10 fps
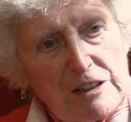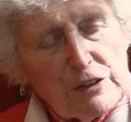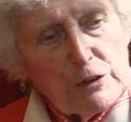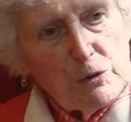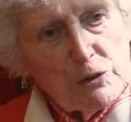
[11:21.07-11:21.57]

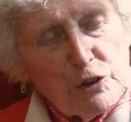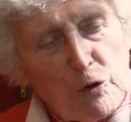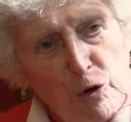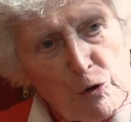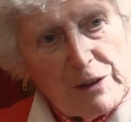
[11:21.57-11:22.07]
The Lords
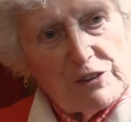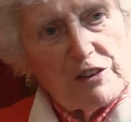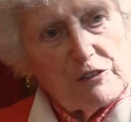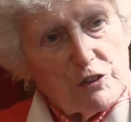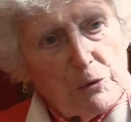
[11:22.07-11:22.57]
always
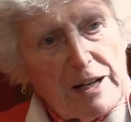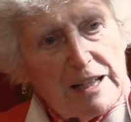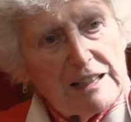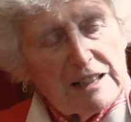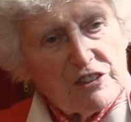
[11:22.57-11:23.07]
gives
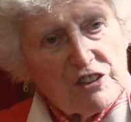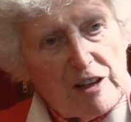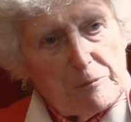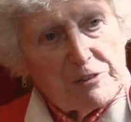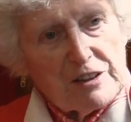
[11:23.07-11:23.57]
way,
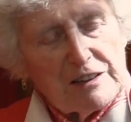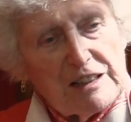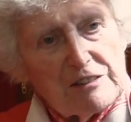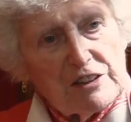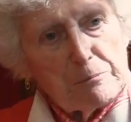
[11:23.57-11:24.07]
except
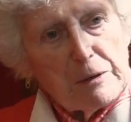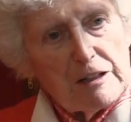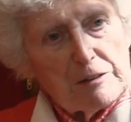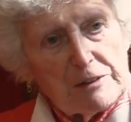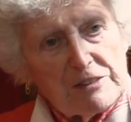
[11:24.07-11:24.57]
if the
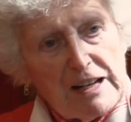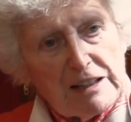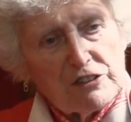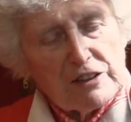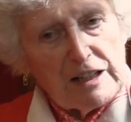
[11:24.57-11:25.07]
Parliament
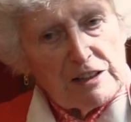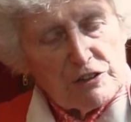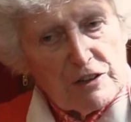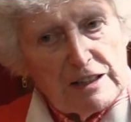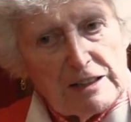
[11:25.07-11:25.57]
acts
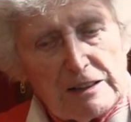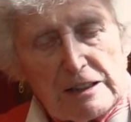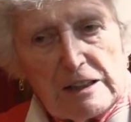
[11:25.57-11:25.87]
occasionally.